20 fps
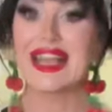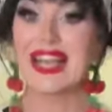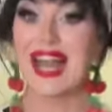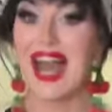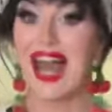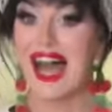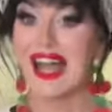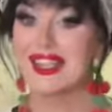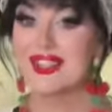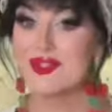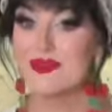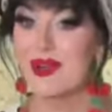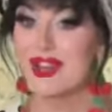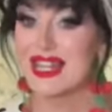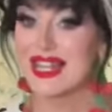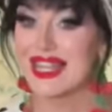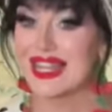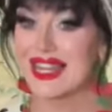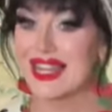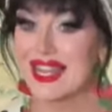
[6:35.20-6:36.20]
kind of want
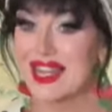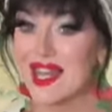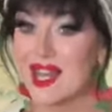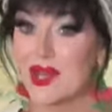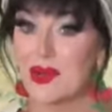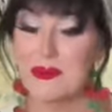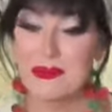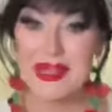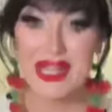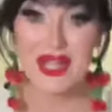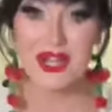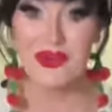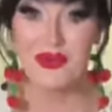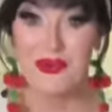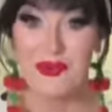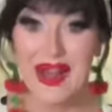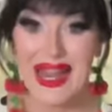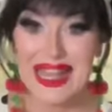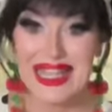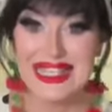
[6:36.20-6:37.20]
to get a little bit
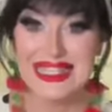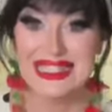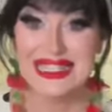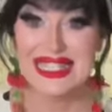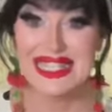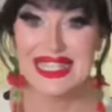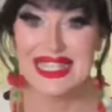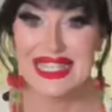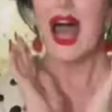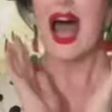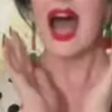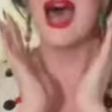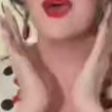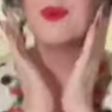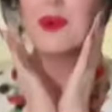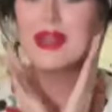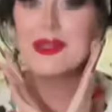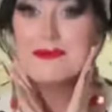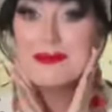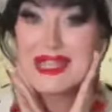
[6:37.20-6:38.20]
crazy. I
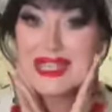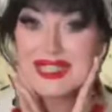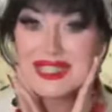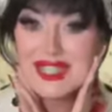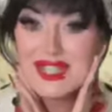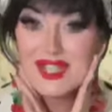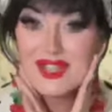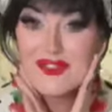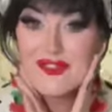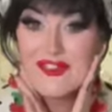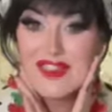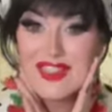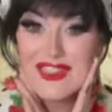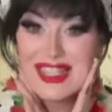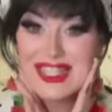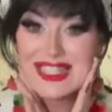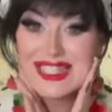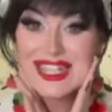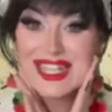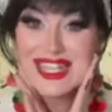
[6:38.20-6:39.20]
want to mix the two
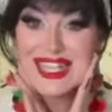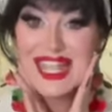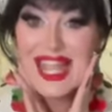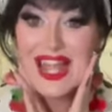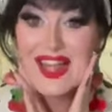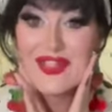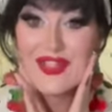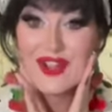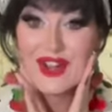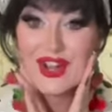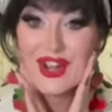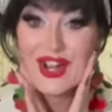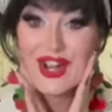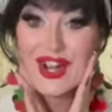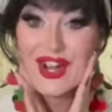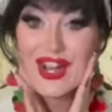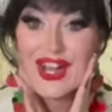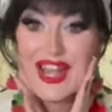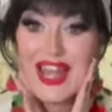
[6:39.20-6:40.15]
fillings together